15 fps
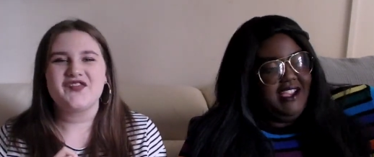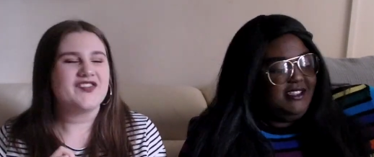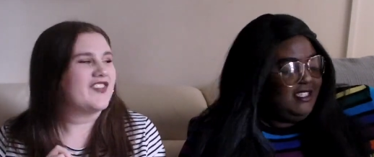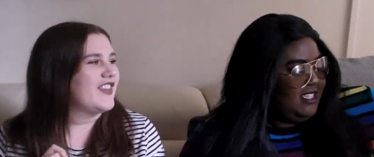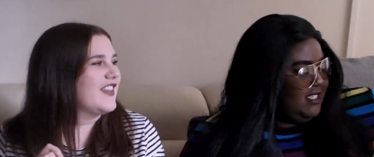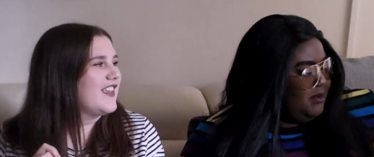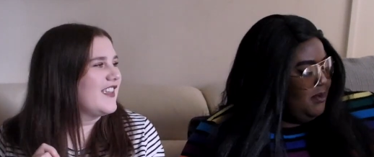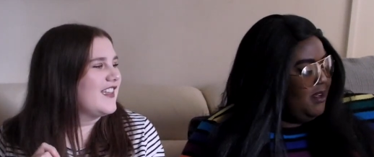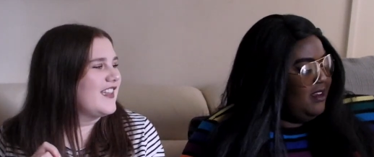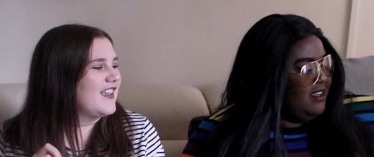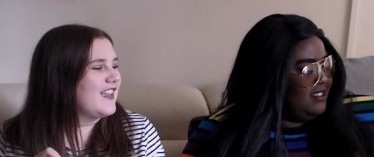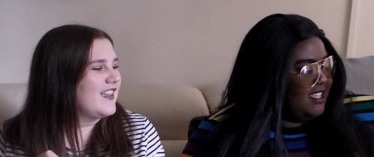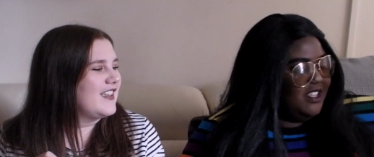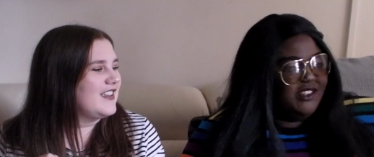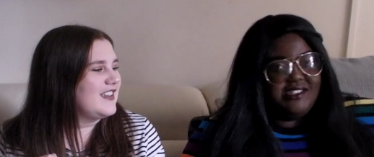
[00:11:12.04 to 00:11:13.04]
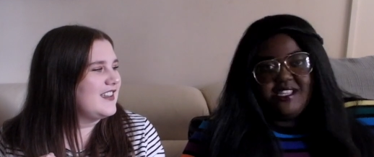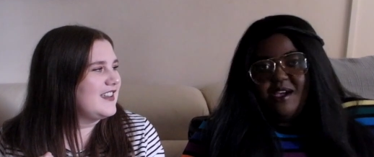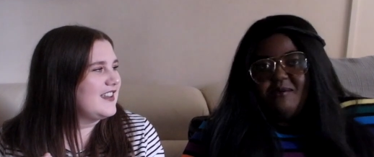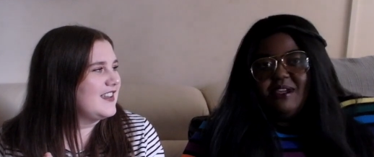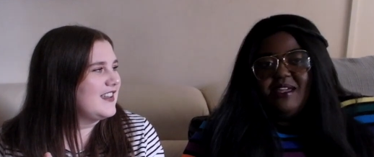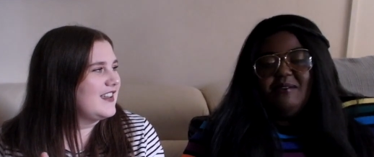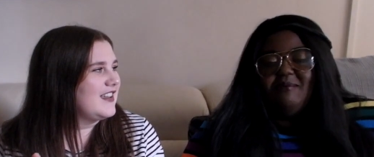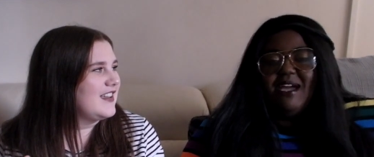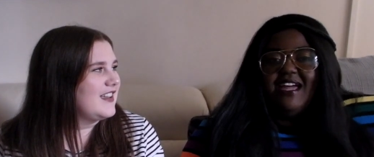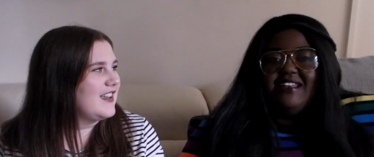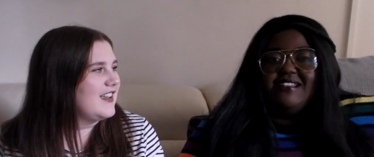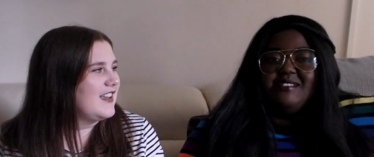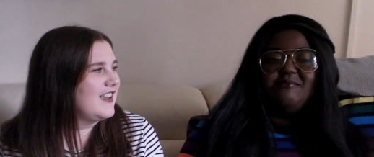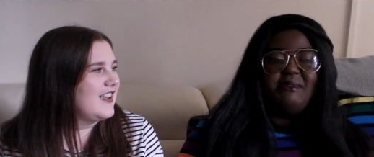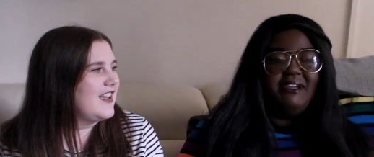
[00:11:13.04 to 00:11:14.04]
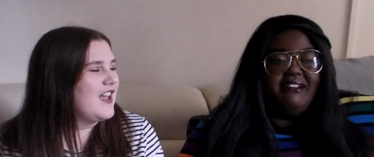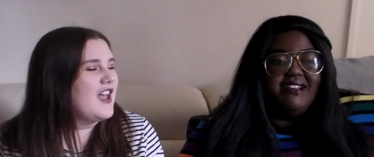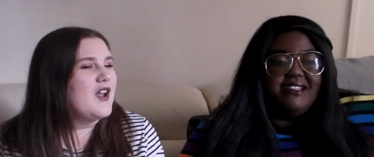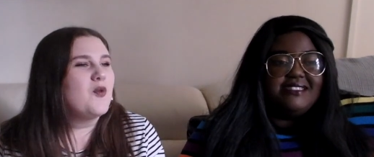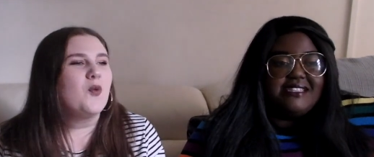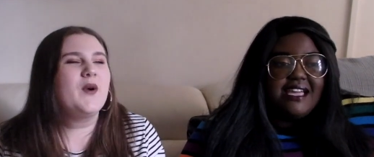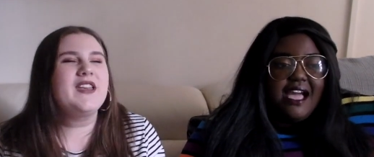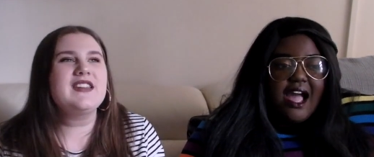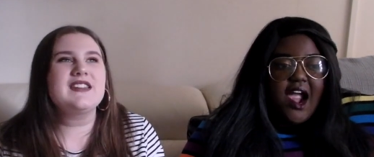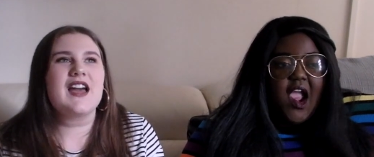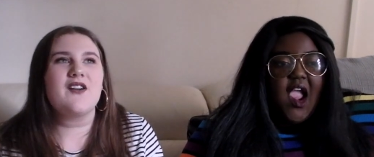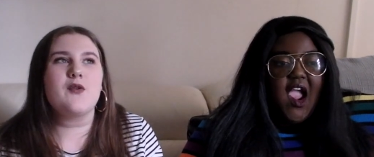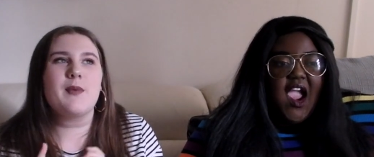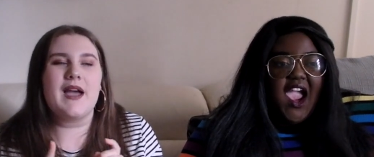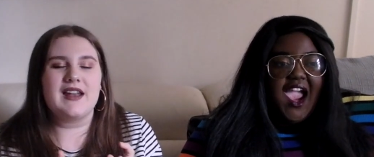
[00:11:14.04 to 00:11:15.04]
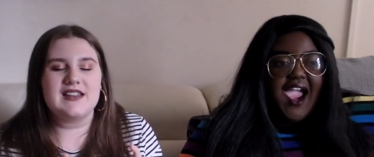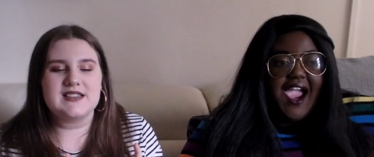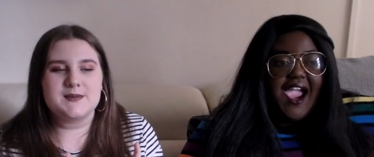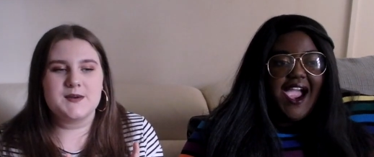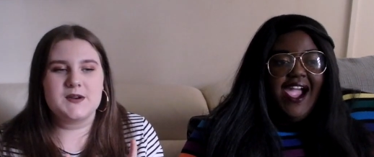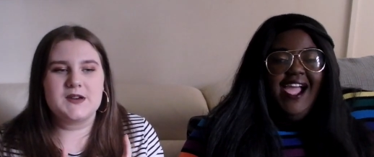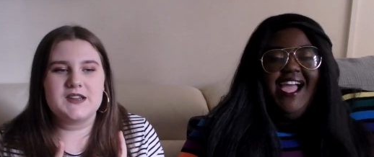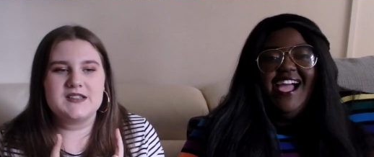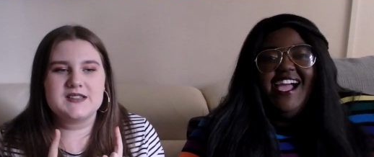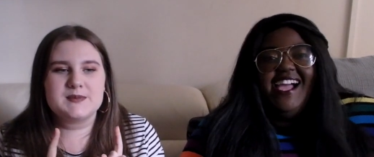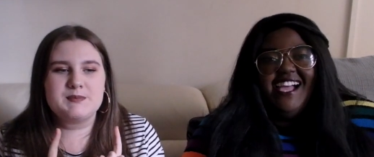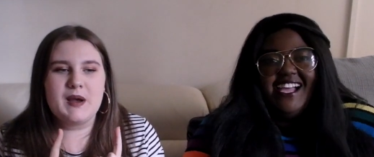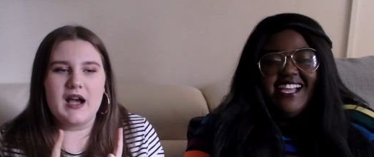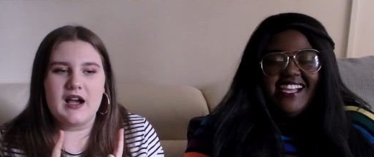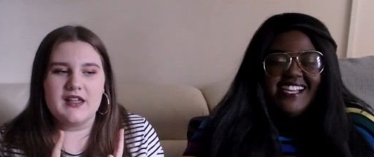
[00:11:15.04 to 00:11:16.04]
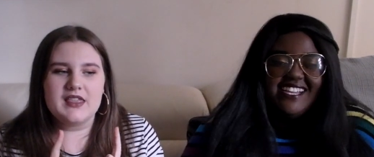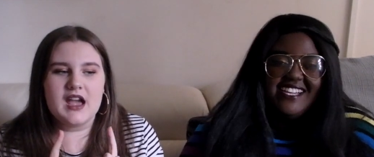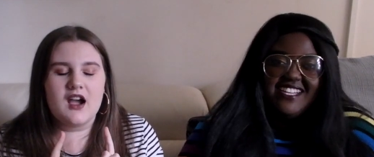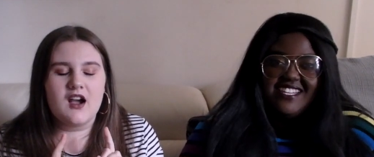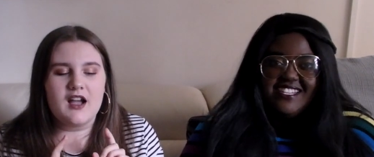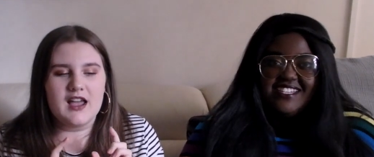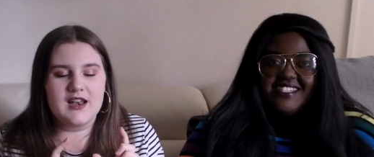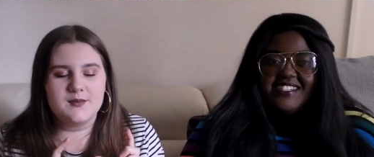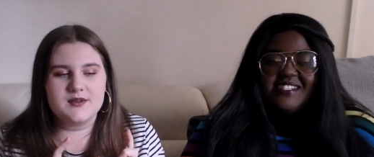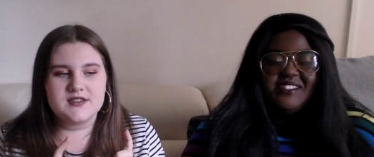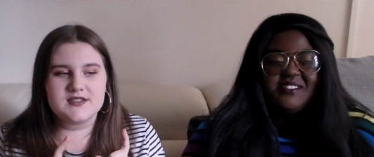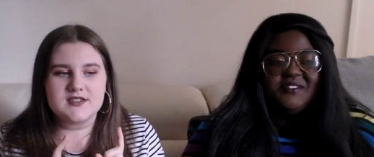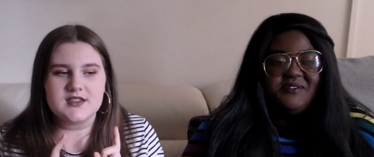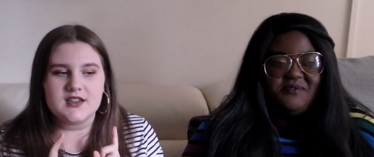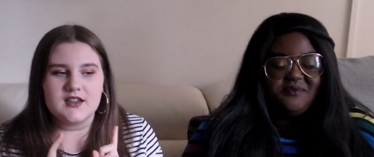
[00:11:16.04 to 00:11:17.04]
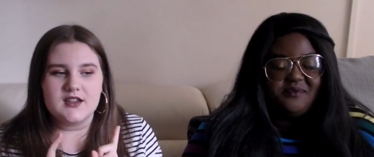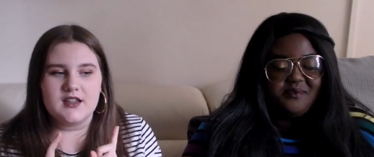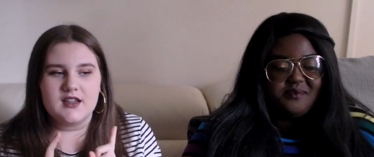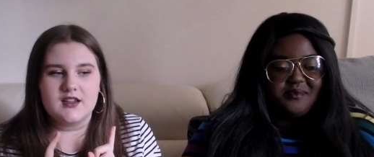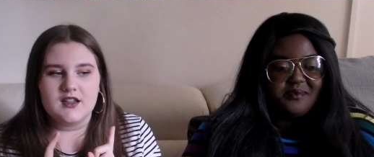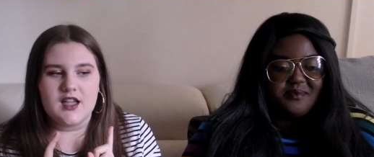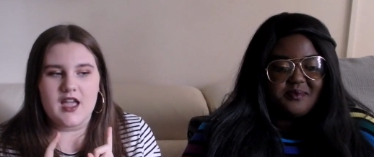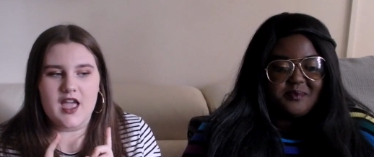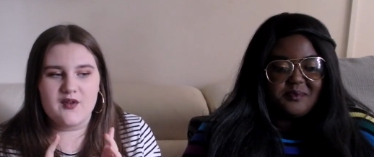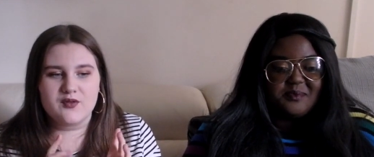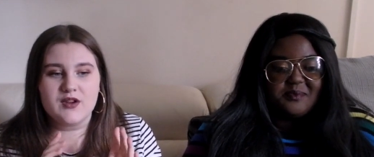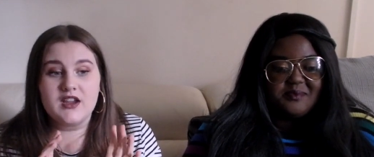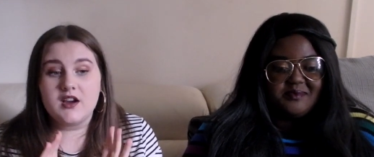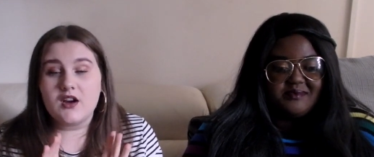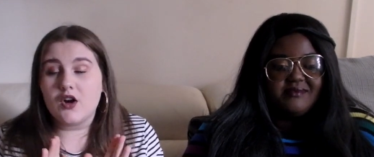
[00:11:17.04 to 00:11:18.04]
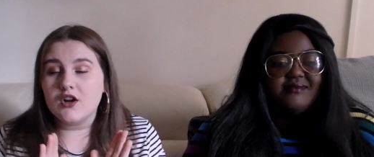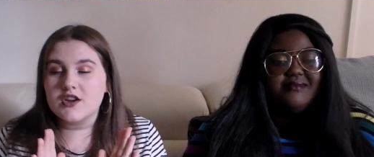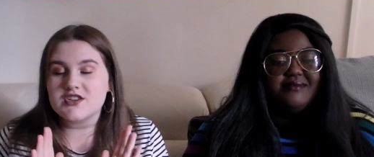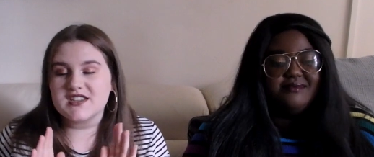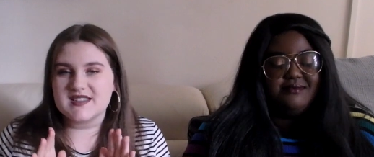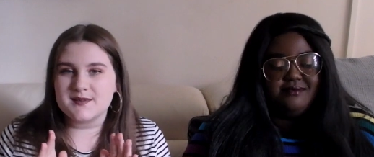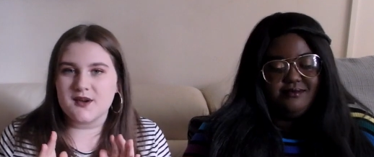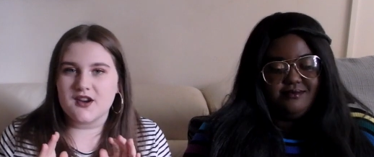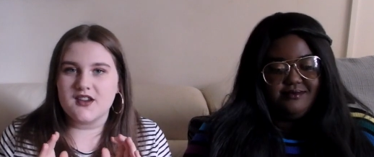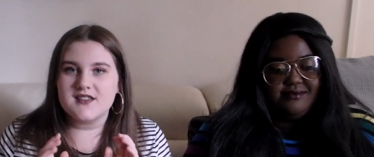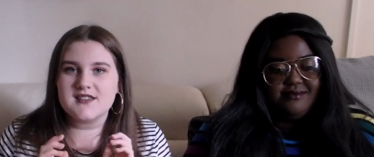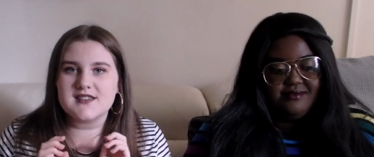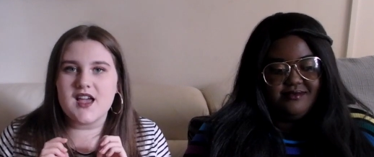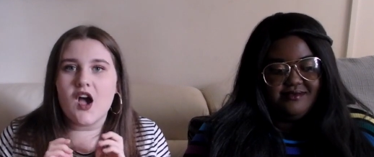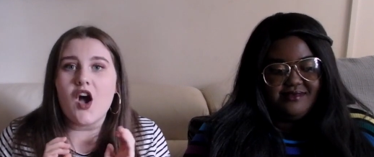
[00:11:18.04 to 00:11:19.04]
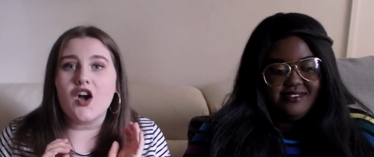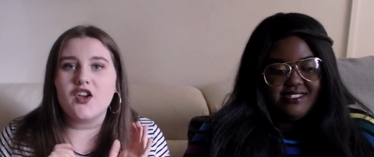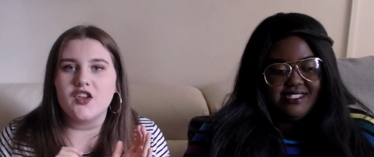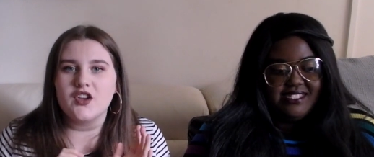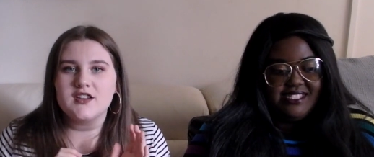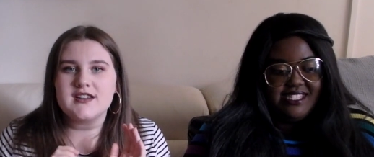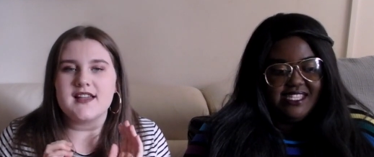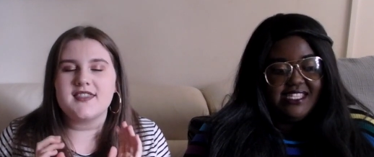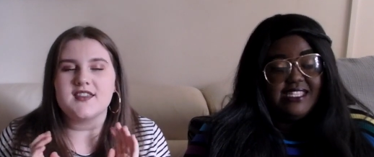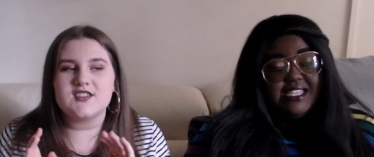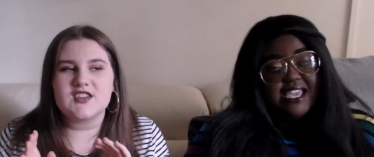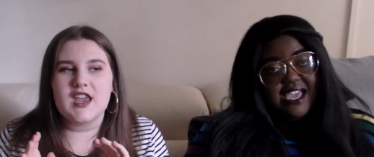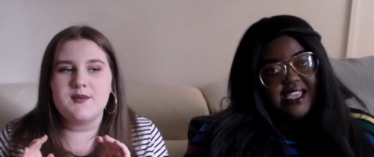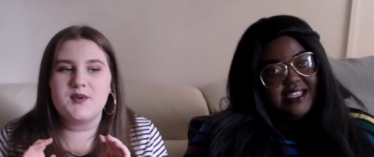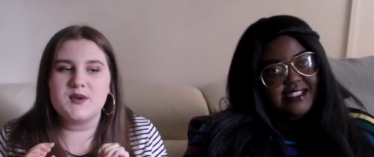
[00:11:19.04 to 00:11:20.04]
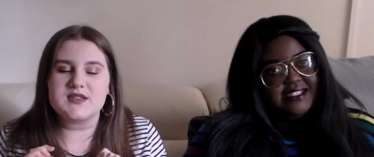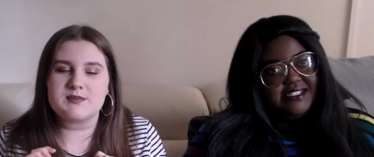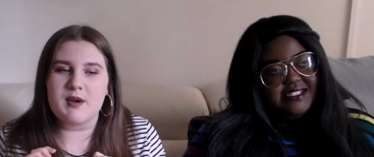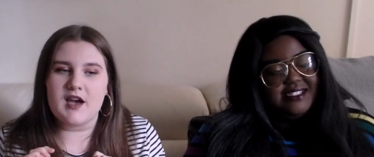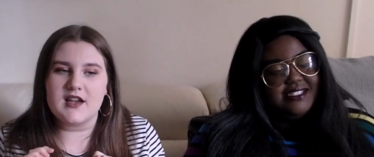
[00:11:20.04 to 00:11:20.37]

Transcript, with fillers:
Speaker 1: random to be honest. Can you tell we had a bad experience?
Speaker 2: We did have a bad experience, but there are elements to every college experience that are good and that shape you as a